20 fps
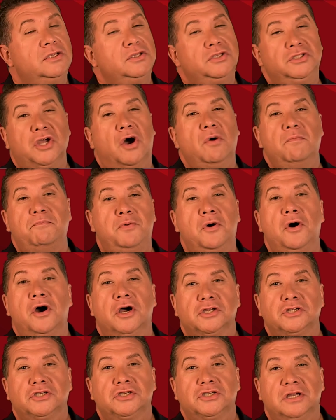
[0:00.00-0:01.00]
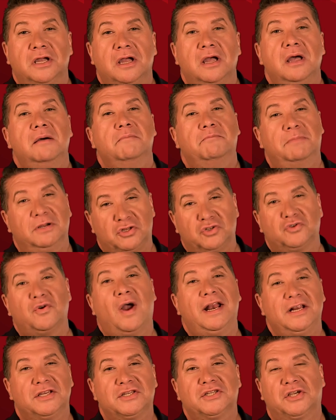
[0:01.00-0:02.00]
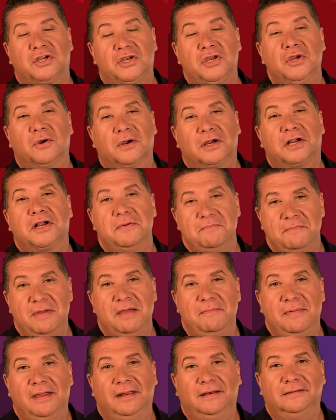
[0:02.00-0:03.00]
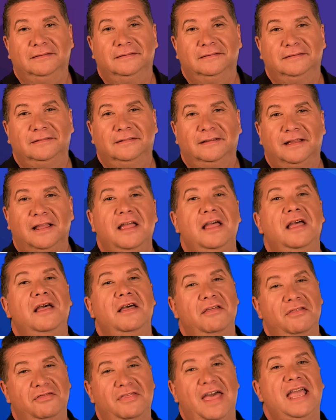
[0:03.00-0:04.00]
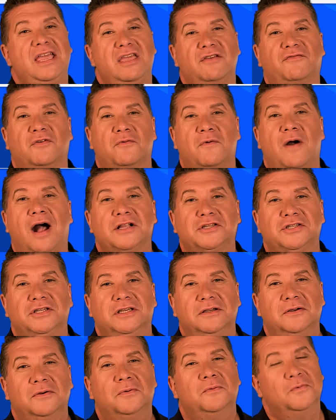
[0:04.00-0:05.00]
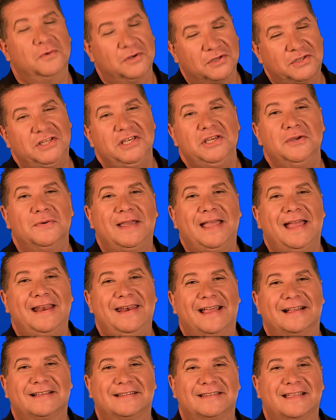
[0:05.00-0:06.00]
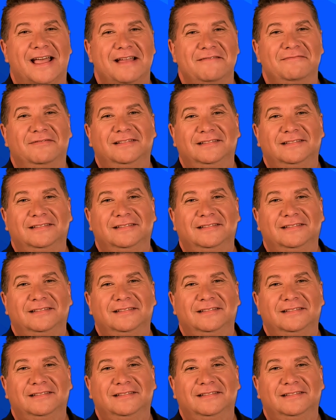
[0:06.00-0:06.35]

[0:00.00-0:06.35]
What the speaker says: Don't push, but try to secure a commitment. Thank you for watching. We'll see you again next time.